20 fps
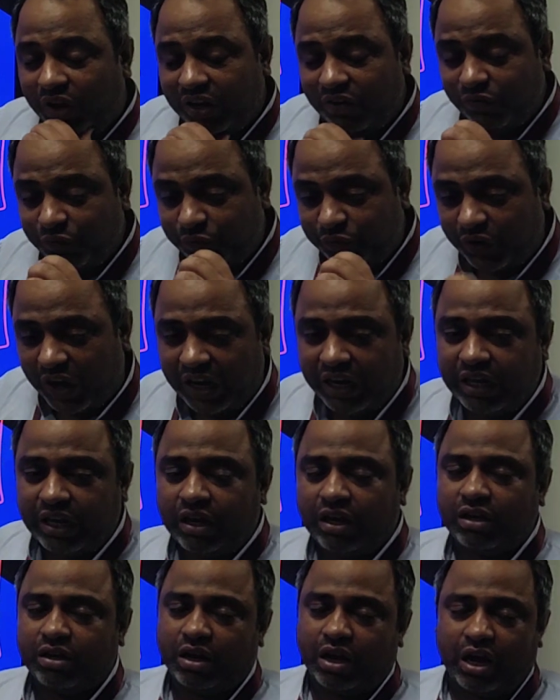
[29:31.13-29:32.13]

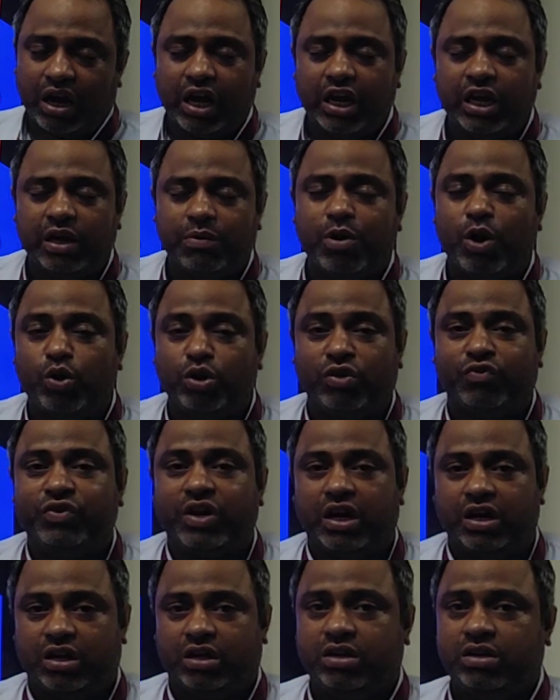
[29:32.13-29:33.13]
very high amount
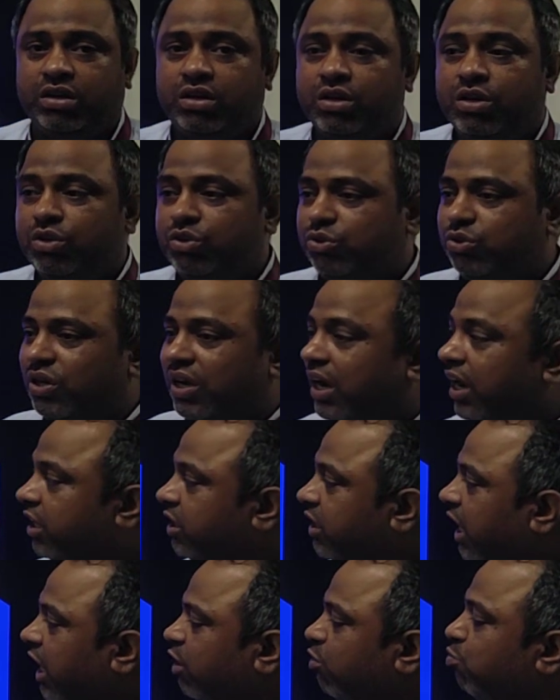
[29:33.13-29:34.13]
of data. So
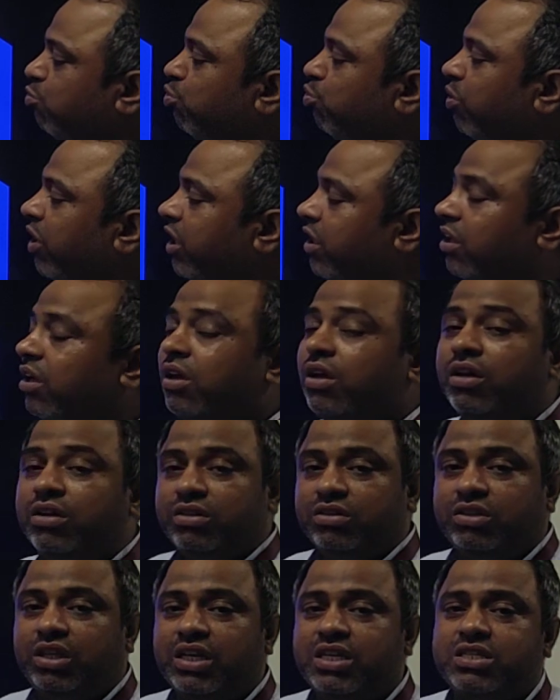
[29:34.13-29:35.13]
at that moment,
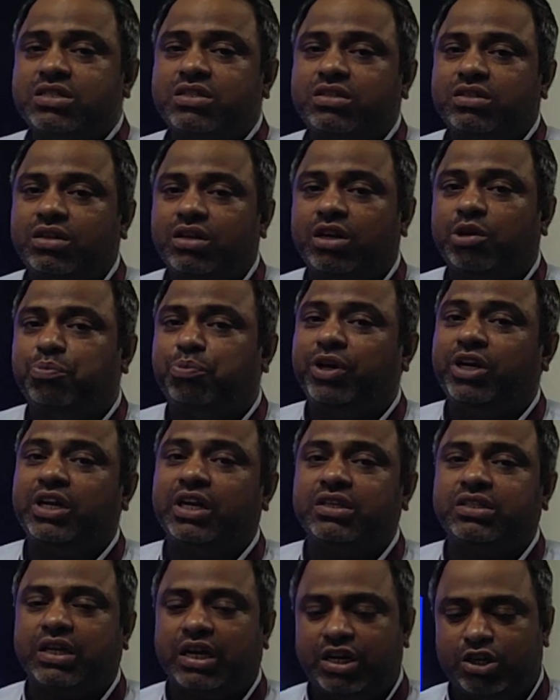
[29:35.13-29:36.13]
these
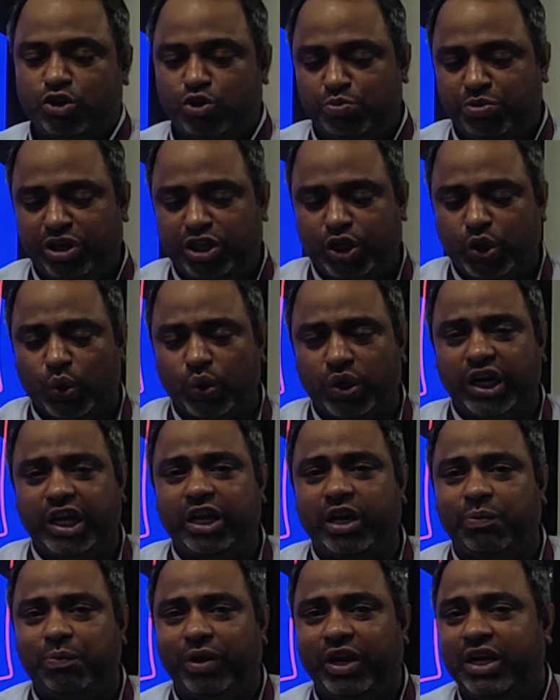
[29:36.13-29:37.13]
repeaters are to be
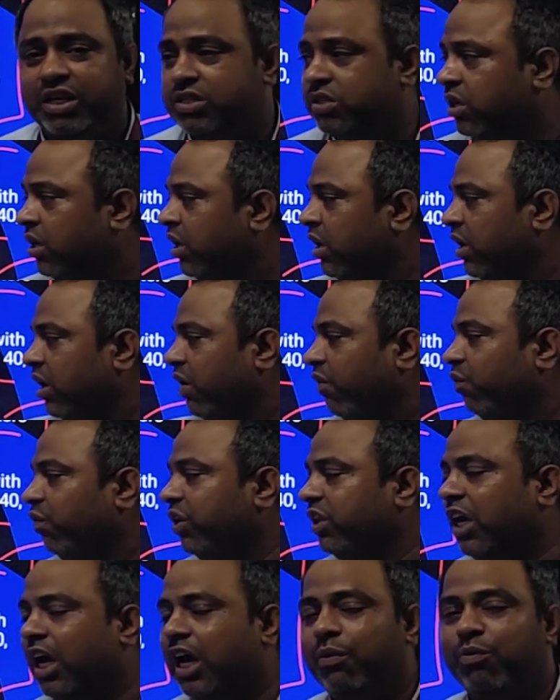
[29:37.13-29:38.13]
totally replaced
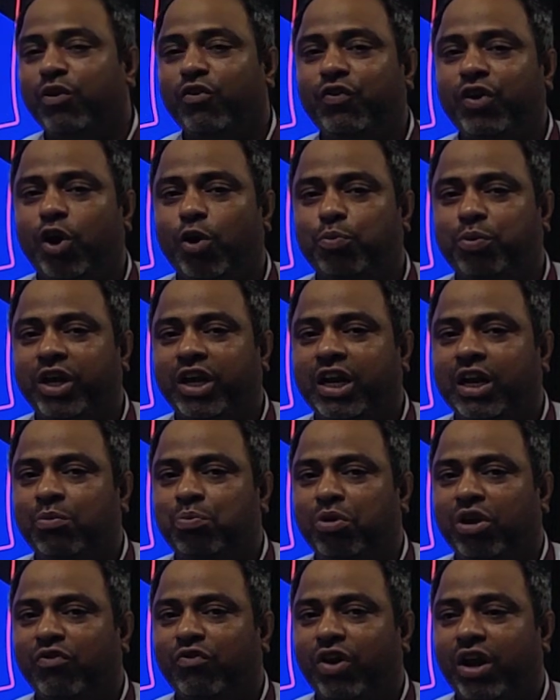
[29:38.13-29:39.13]
with the help of an optical
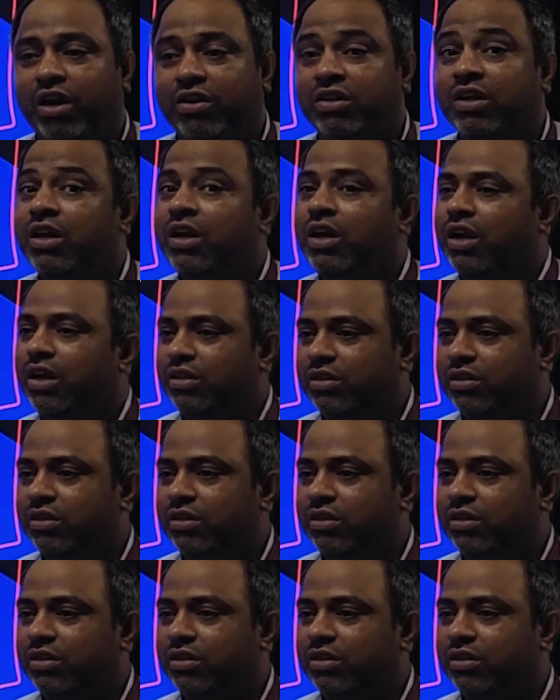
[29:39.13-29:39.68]
amplifier.